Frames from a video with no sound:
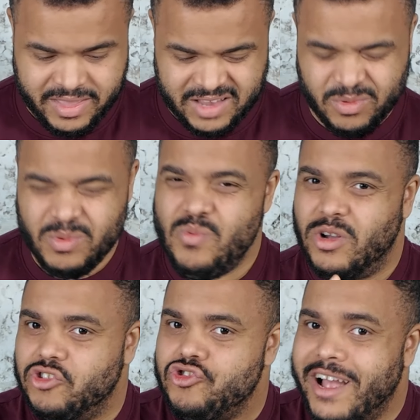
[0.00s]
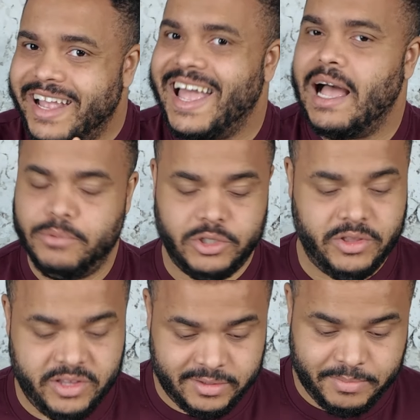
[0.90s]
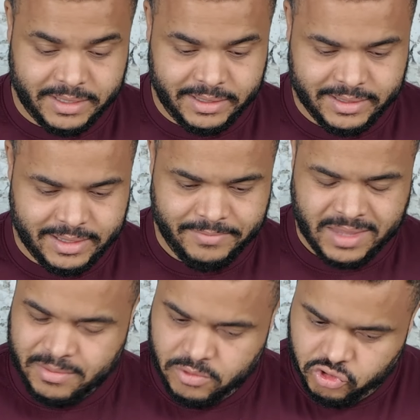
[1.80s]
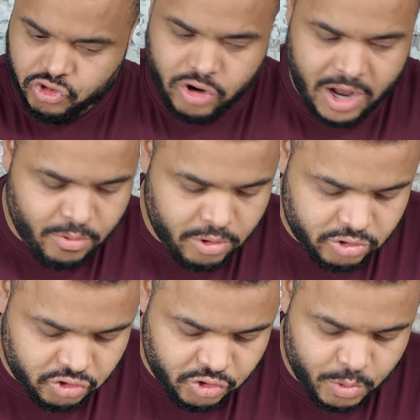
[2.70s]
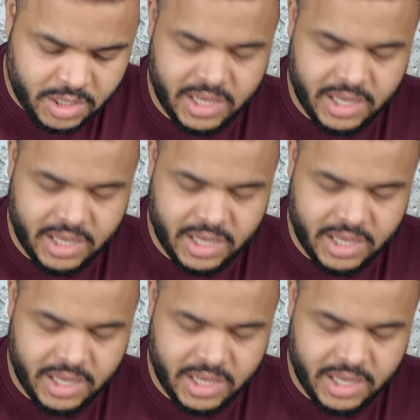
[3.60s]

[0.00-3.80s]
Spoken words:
that's what we want to try and capture in this build. I'm not sure how we're going to do it